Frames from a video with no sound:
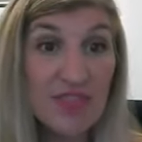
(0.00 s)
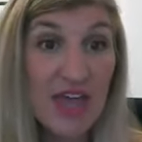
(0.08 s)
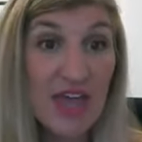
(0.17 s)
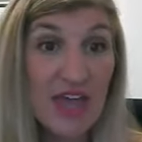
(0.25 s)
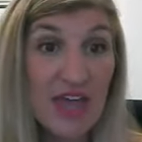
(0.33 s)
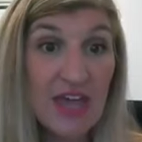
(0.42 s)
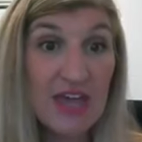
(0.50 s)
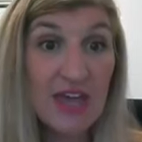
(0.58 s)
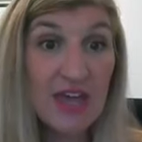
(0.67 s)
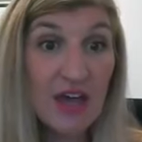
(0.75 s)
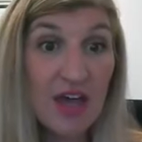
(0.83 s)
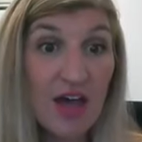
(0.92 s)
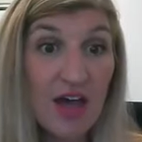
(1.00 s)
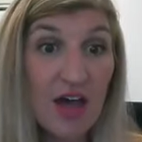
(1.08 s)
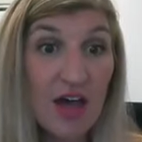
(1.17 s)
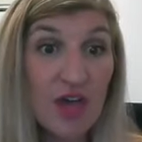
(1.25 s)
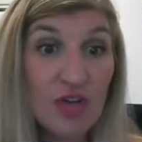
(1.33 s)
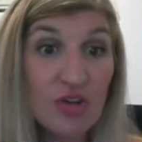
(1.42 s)
they,
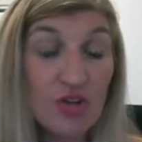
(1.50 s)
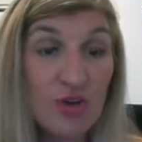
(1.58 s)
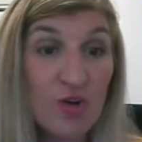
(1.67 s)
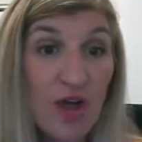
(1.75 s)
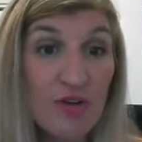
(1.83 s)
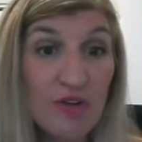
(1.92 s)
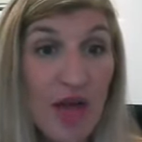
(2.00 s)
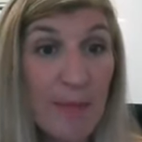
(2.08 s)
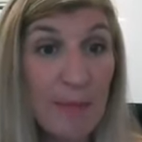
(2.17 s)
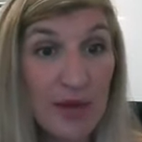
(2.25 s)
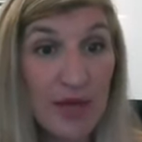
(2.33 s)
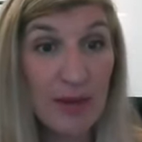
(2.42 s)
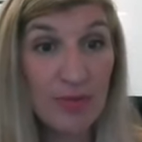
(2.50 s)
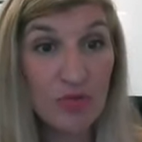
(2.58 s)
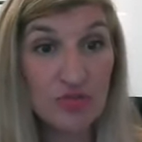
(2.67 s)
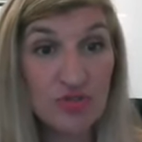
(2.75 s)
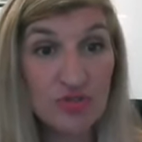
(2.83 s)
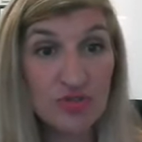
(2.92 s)
have not been
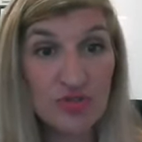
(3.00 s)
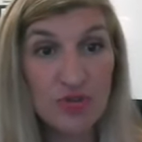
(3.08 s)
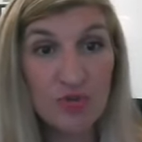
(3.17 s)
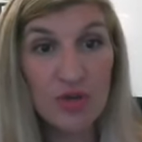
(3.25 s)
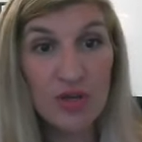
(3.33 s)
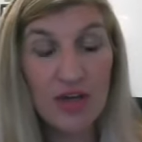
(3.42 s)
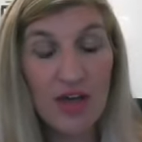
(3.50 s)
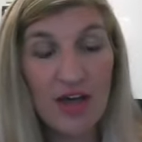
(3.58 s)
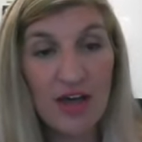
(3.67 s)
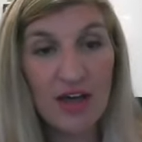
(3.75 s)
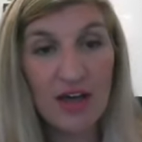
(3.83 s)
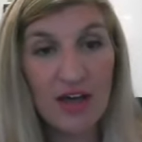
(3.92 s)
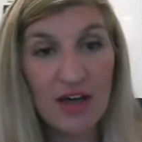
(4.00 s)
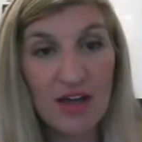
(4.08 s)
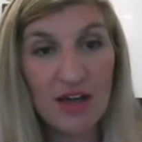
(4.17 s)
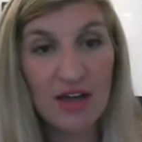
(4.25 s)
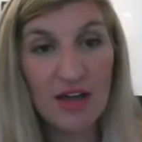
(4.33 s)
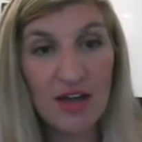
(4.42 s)
able to,
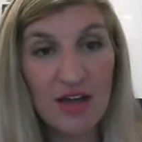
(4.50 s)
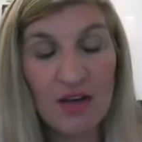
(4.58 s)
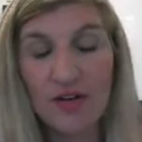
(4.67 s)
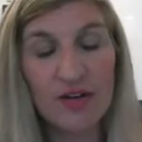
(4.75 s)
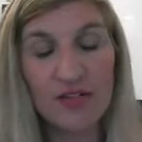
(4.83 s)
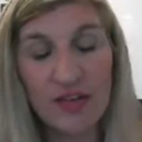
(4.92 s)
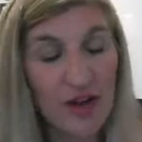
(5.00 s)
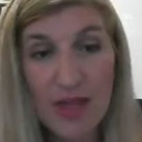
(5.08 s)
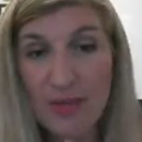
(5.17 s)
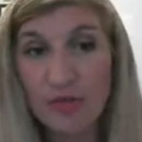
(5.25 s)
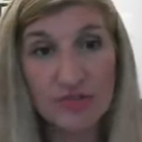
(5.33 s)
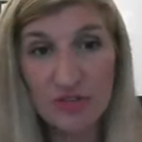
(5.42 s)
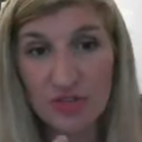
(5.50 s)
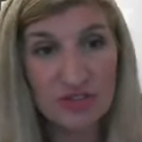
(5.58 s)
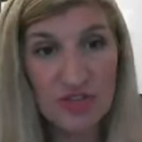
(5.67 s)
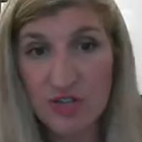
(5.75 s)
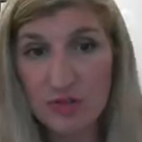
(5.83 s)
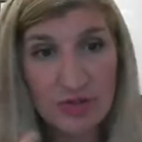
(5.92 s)
or they're able to
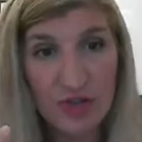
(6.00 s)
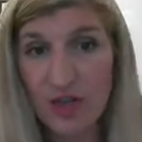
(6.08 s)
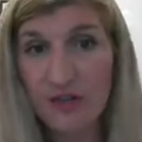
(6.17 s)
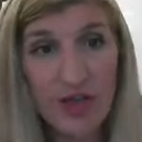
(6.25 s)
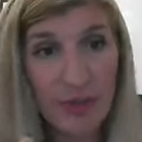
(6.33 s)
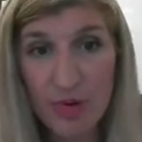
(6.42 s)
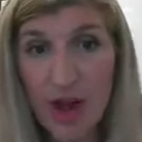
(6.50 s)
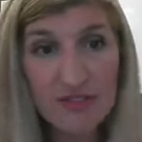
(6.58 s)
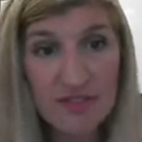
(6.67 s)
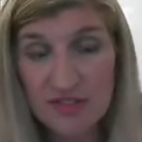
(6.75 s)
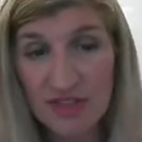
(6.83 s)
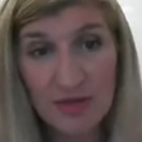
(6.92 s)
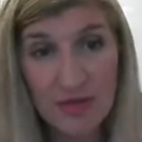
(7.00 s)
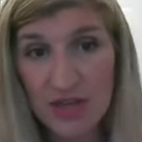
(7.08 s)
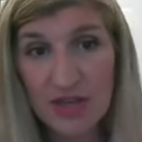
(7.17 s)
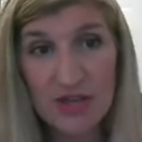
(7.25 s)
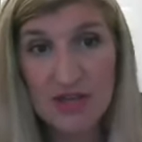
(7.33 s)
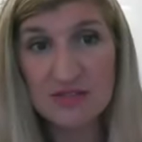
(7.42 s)
continue with all of that processing
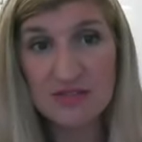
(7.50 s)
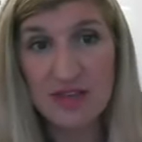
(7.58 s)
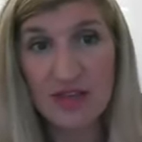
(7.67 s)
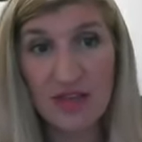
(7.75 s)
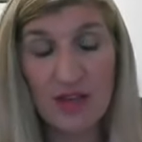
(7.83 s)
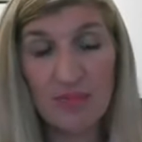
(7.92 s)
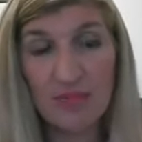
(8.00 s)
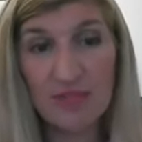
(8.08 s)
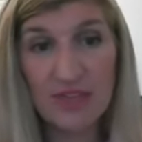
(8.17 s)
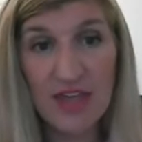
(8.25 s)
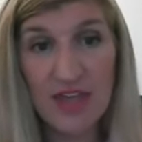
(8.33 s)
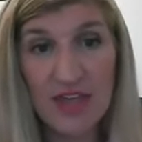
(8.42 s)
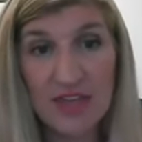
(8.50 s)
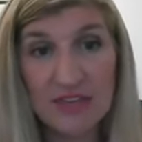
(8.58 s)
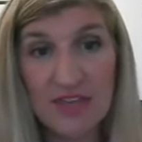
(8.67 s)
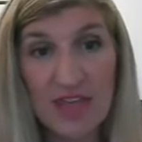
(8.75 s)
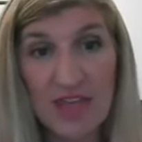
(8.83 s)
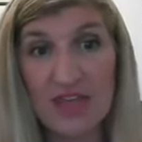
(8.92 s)
because
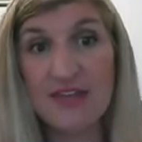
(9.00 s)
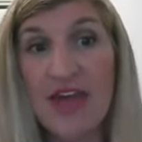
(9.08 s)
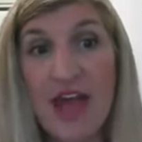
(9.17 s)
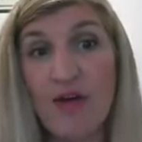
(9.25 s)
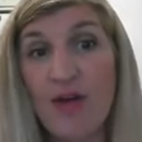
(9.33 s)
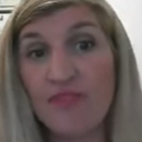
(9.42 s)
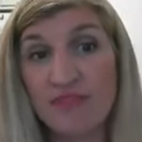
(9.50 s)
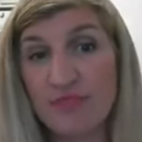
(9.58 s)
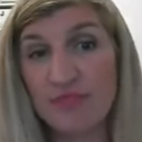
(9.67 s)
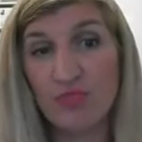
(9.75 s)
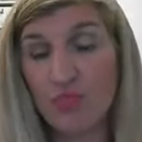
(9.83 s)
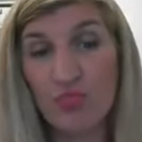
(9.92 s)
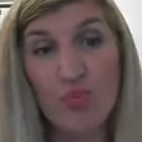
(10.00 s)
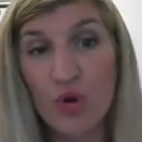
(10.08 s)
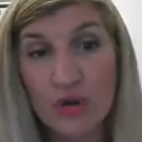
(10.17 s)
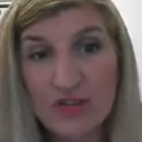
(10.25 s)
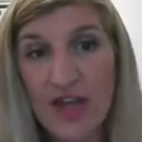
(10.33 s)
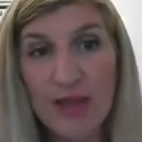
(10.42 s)
they now have
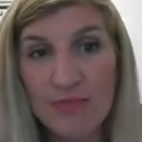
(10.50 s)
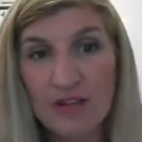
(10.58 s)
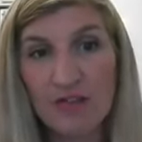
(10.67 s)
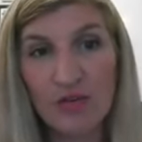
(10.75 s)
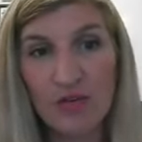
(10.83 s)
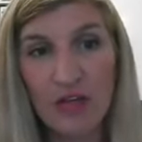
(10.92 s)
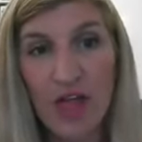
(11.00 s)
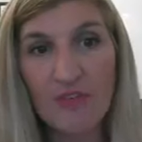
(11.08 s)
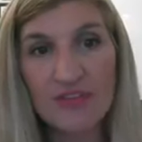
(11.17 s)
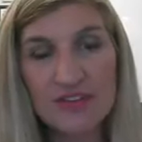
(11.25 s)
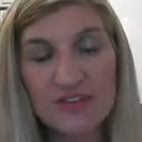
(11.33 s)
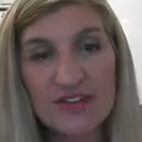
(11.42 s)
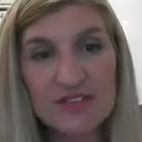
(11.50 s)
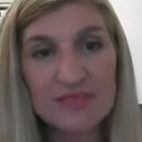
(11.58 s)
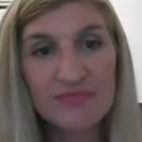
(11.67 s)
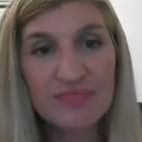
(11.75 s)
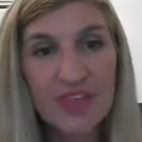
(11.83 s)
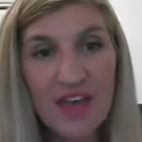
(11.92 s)
more time in the local offices.